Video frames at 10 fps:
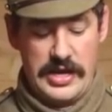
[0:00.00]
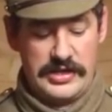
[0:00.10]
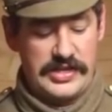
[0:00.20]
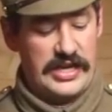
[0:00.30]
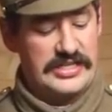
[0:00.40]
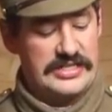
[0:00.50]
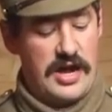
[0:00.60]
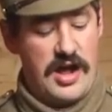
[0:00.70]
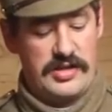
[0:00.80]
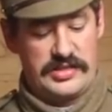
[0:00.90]
So they
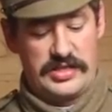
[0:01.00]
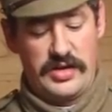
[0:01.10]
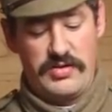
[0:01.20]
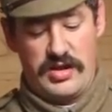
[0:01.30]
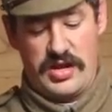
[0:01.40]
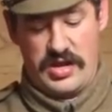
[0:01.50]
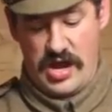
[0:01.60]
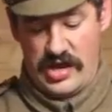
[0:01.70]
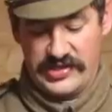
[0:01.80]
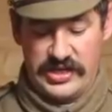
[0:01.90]
start to
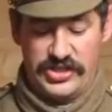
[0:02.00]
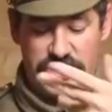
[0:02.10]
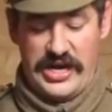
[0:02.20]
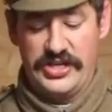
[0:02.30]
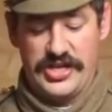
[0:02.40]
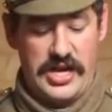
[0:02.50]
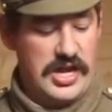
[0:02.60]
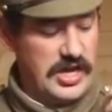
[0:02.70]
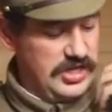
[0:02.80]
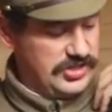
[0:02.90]
cut it and change it
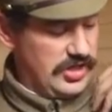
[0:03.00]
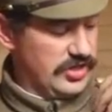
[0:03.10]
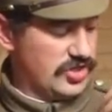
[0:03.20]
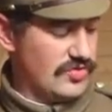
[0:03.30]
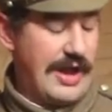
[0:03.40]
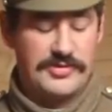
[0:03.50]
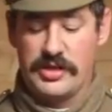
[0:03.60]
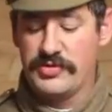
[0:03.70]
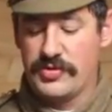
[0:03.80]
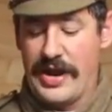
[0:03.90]
so the straps
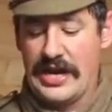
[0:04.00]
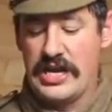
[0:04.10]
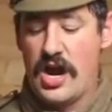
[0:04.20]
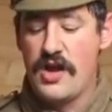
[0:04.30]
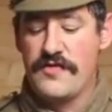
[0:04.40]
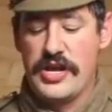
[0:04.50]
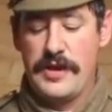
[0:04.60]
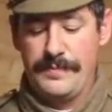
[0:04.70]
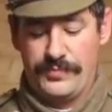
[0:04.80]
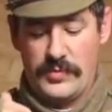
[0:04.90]
come directly over
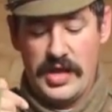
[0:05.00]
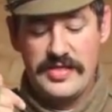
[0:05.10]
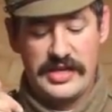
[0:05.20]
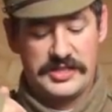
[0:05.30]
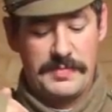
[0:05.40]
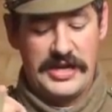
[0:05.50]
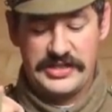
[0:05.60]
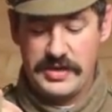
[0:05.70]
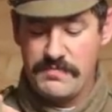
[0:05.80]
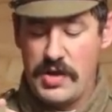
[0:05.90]
you, and this
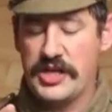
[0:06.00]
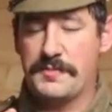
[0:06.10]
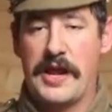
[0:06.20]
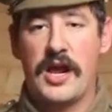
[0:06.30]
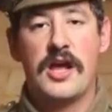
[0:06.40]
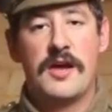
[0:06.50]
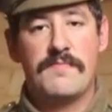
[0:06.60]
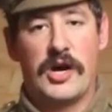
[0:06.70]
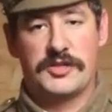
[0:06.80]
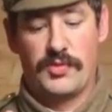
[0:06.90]
makes it much better,
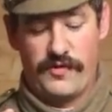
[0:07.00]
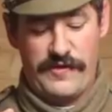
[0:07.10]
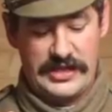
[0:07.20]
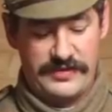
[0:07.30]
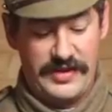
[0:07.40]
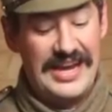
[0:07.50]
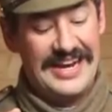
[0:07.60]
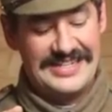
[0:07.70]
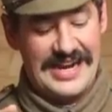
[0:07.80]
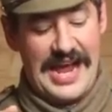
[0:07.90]
much more effective. It
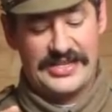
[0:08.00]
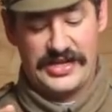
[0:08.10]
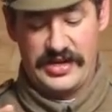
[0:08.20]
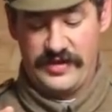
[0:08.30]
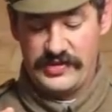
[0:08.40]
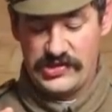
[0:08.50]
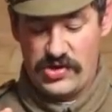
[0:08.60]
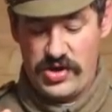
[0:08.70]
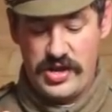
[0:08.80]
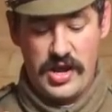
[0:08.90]
is an accident of
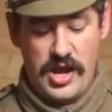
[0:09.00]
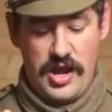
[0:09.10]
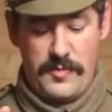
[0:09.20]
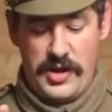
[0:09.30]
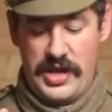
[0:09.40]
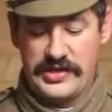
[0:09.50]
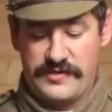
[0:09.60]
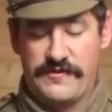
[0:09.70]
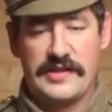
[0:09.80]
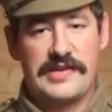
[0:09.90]
design, but it is a
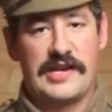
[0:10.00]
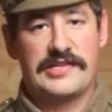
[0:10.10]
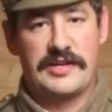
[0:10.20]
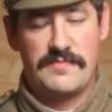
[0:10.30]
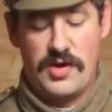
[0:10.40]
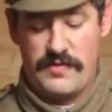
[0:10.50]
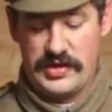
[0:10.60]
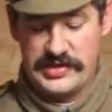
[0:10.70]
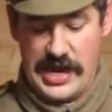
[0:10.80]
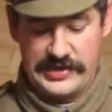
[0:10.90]
fantastic and
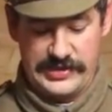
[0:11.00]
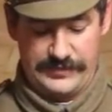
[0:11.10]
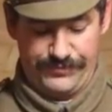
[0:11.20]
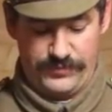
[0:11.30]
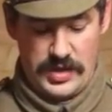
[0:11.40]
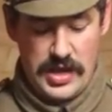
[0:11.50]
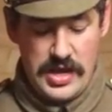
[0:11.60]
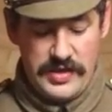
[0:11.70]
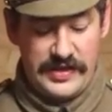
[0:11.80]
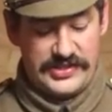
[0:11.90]
marvellous accident.
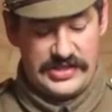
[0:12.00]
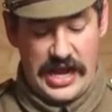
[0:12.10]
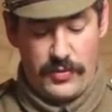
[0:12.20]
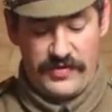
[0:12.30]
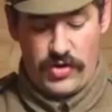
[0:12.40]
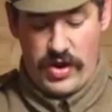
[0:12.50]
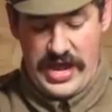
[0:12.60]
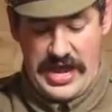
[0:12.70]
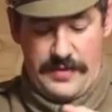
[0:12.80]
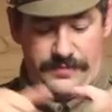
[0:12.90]
This set that we've got
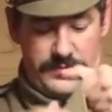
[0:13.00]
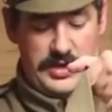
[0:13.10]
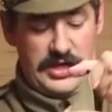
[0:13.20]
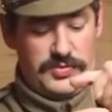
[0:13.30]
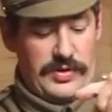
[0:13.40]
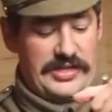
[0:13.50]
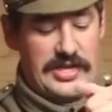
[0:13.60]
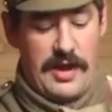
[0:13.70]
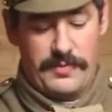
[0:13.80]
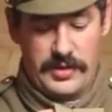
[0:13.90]
here is rigged
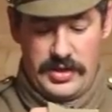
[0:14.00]
up